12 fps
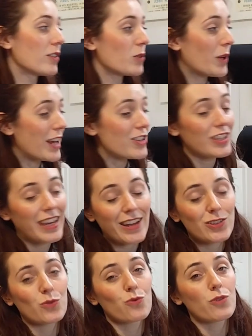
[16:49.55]
So I actually had
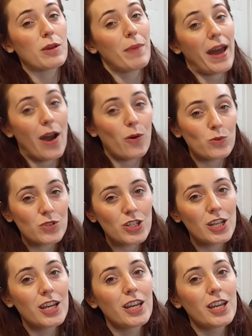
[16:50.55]
to rip out